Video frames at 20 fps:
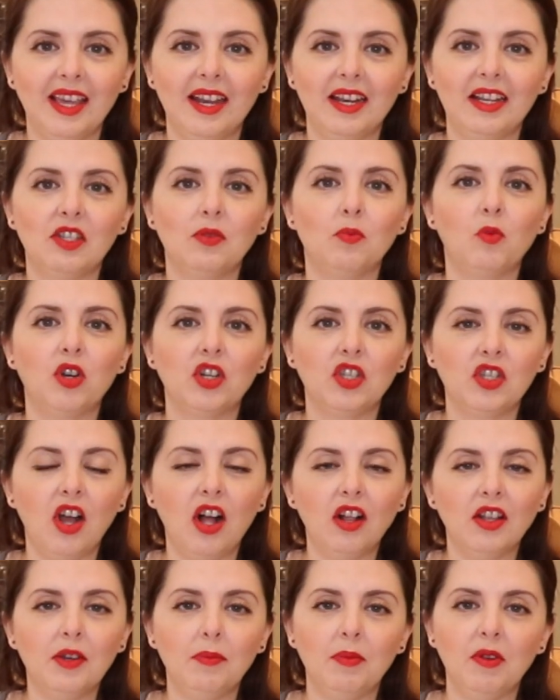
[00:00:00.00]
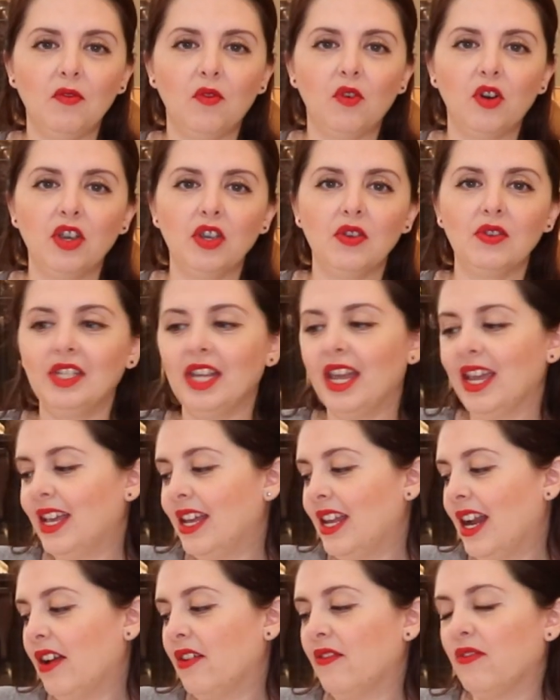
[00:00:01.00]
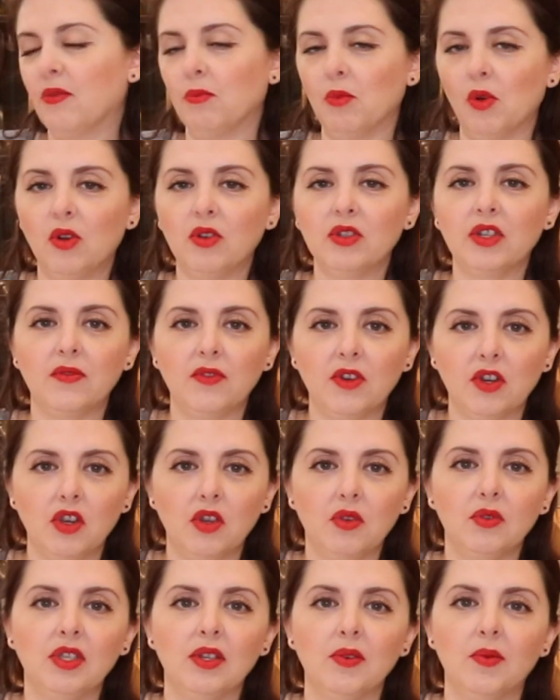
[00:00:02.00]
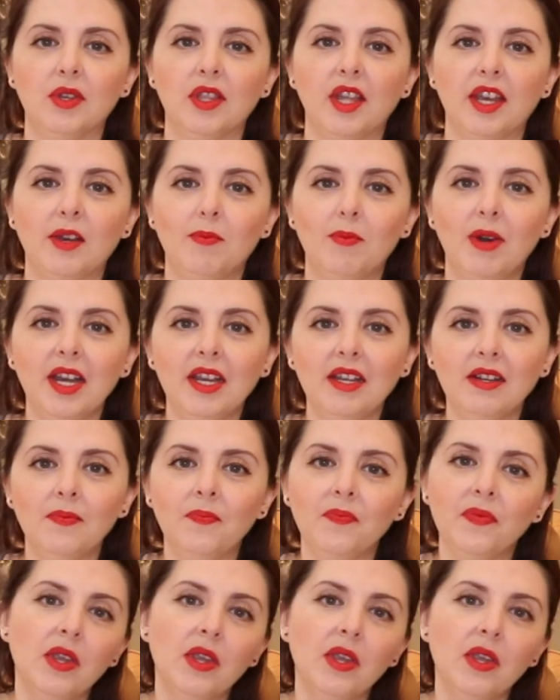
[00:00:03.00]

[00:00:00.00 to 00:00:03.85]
that it's more solid before you take it out of the mold if you're using one like mine,